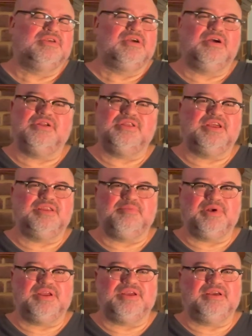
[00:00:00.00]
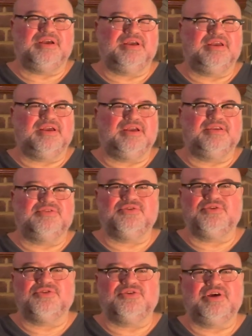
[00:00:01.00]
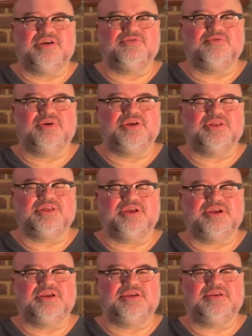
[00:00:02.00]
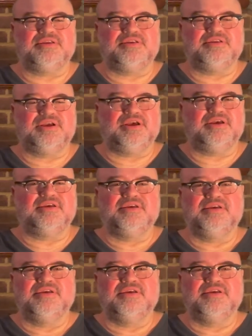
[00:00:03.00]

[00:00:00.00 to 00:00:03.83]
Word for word: hardly anybody uh, I could socialize with, and uh,